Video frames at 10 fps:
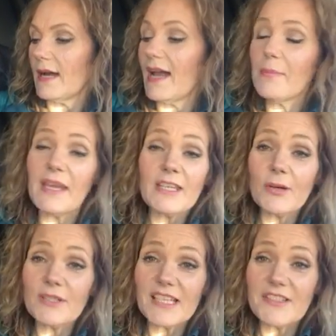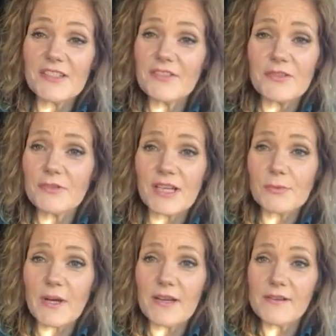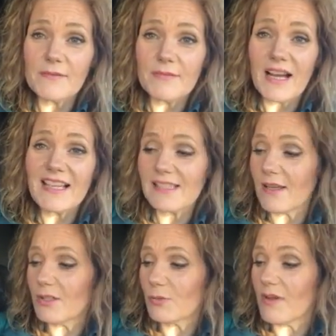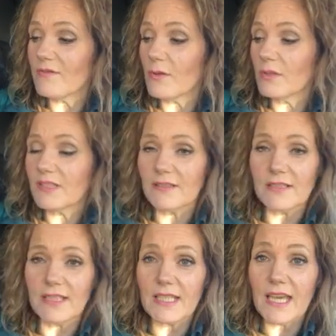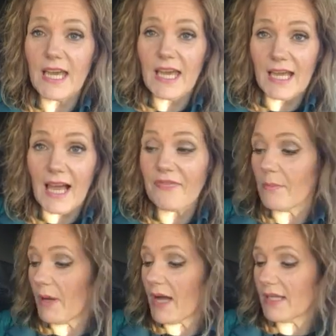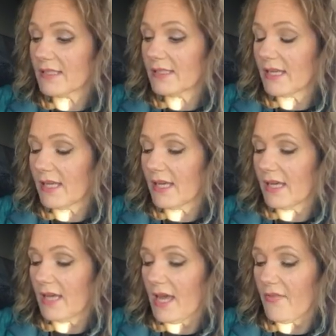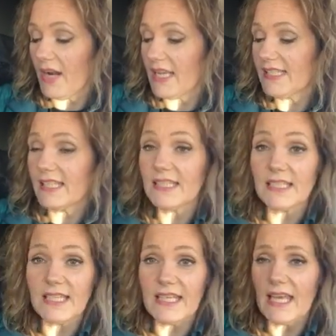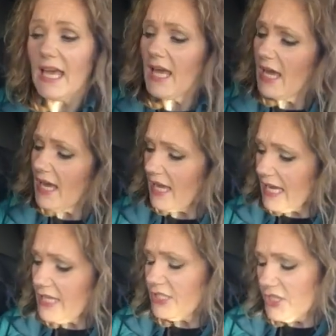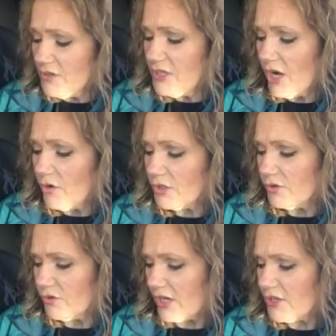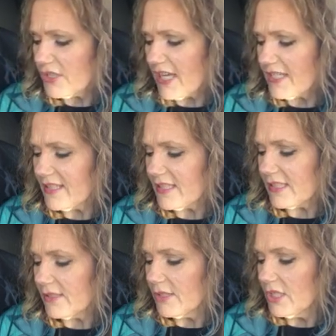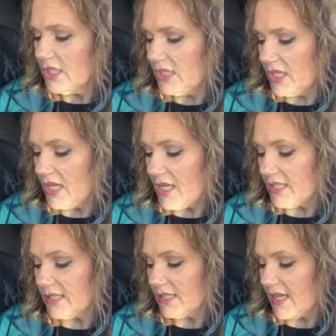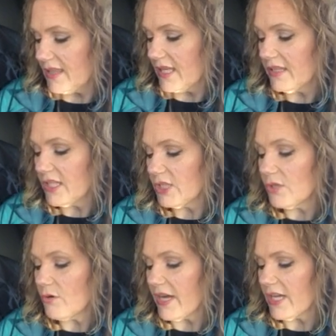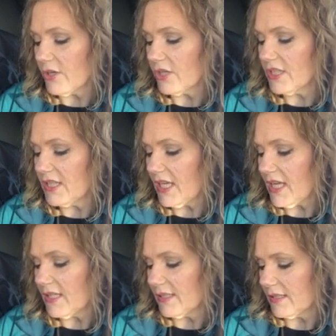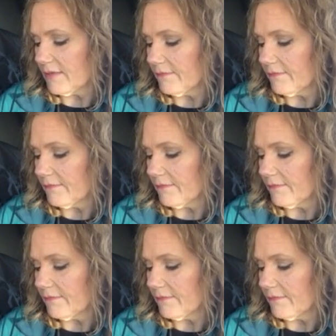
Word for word: I paid no attention to the direct wired. I saw 12 volt and got the box. And then I said to the lady, hey, do you know, do truckers like this? Yes, I think they do. I hear good things.